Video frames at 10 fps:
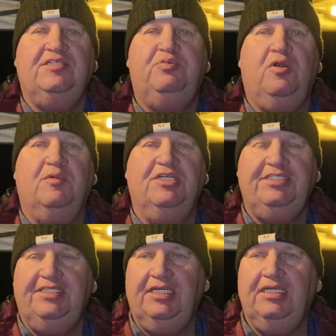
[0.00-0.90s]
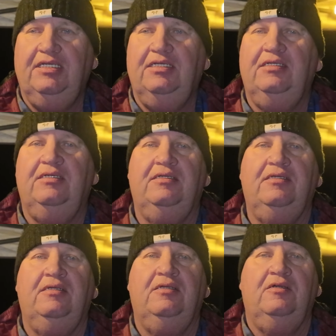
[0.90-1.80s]
as promised,
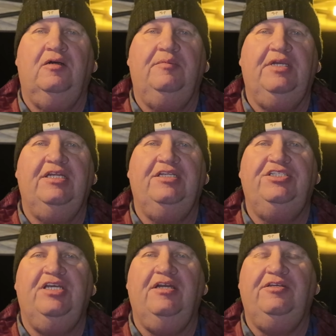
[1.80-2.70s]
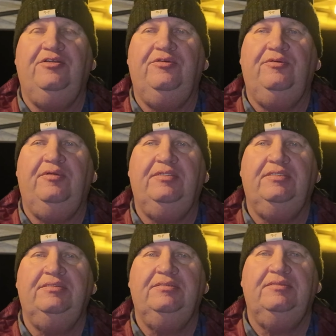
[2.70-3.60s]
I'm going to show you
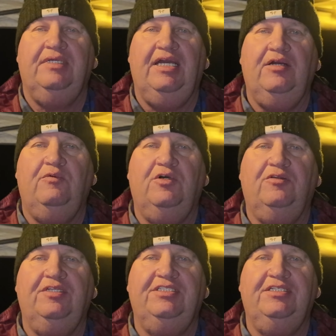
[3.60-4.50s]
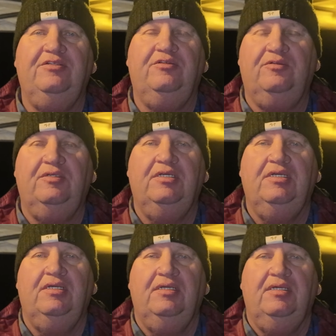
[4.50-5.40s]
how well this little
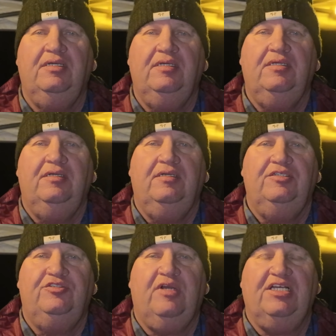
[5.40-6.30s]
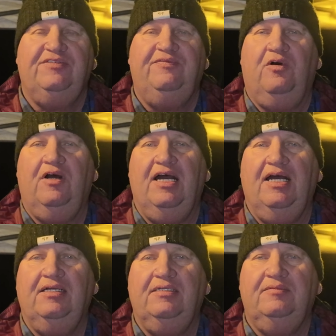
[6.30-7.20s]

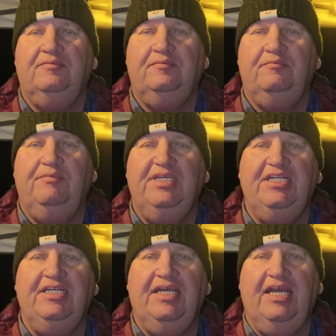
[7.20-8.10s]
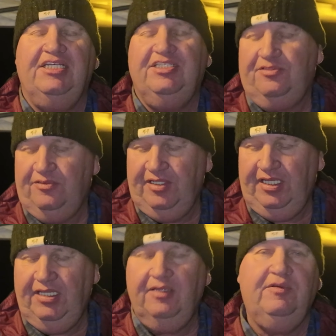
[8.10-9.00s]
Trustfire Mini
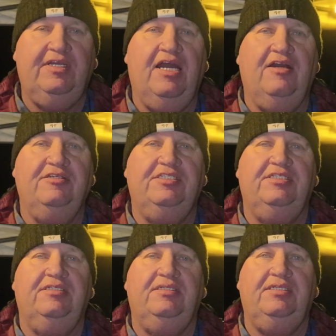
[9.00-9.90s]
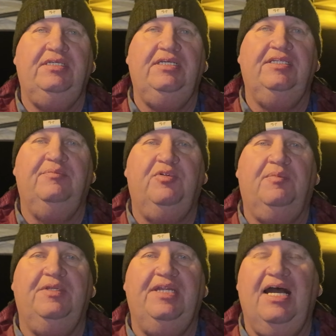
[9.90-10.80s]
X3 goes in the
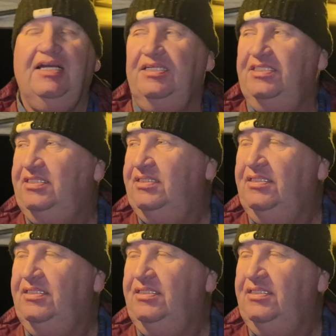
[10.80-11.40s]
proper darkness.